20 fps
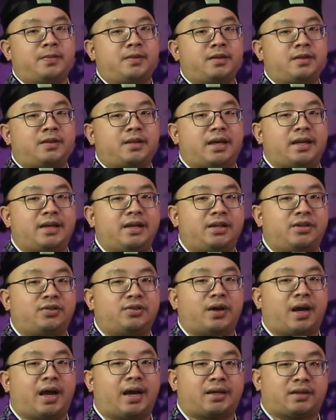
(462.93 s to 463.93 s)
They need
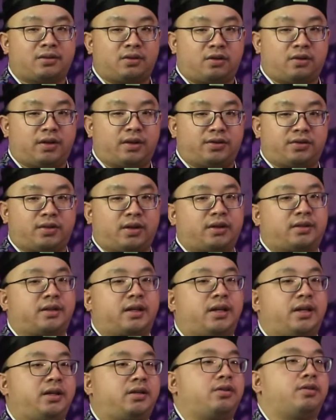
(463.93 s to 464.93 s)
to acknowledge, like they
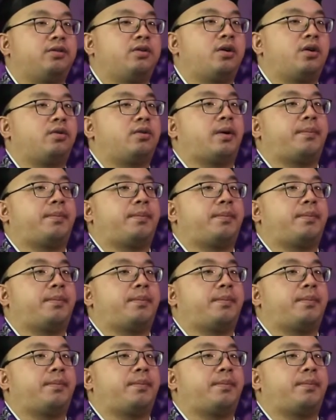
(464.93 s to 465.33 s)
need to know